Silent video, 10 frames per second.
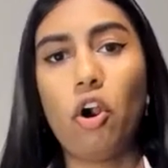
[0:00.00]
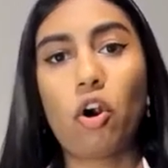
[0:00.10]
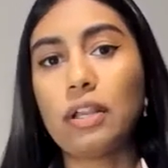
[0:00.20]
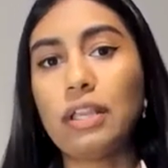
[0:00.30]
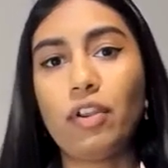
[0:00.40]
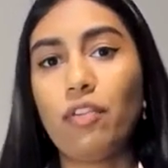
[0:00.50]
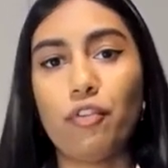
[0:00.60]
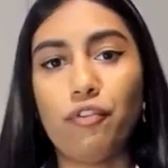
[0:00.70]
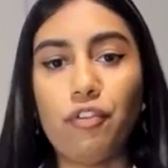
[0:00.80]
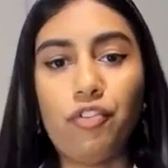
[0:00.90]
or even in the
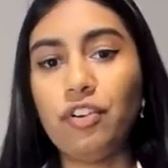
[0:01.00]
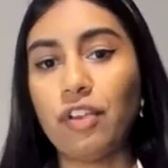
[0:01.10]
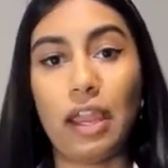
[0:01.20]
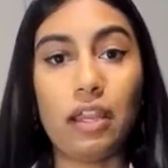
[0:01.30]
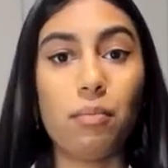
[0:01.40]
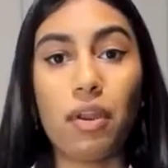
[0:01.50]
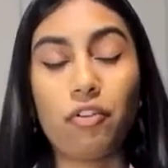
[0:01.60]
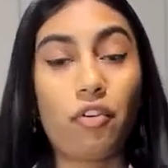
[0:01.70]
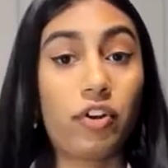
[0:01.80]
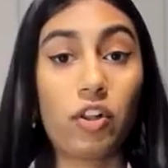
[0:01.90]
50 to 80
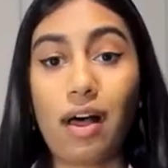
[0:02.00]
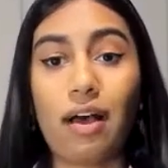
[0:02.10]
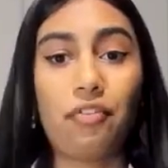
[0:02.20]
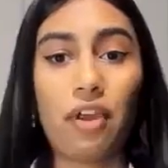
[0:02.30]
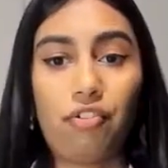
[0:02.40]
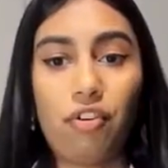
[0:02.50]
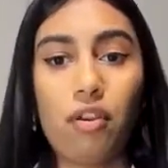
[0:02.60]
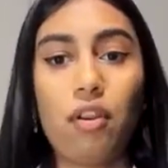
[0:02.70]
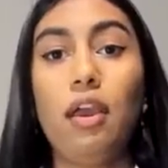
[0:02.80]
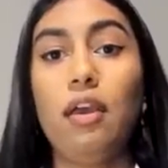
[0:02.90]
minutes of a class session.
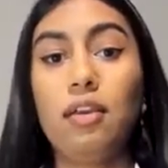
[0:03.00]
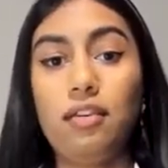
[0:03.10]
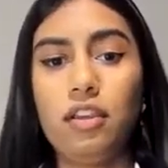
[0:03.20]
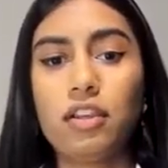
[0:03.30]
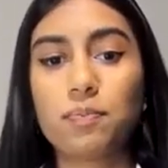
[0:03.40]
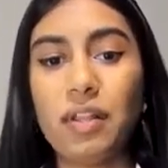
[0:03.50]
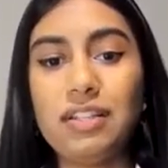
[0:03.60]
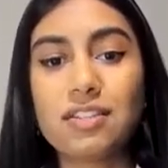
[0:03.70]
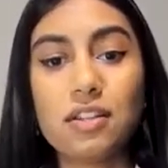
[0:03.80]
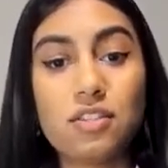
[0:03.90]
He
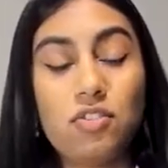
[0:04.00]
explains that